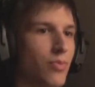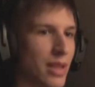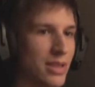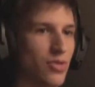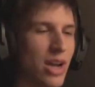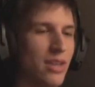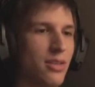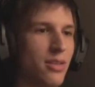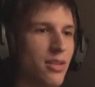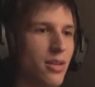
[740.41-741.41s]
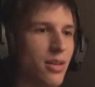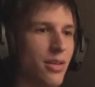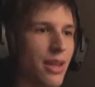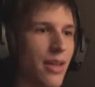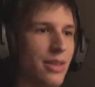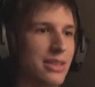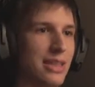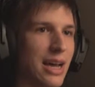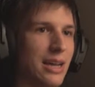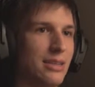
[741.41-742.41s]
But it's right on the other
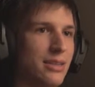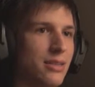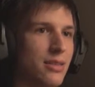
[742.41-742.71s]
side.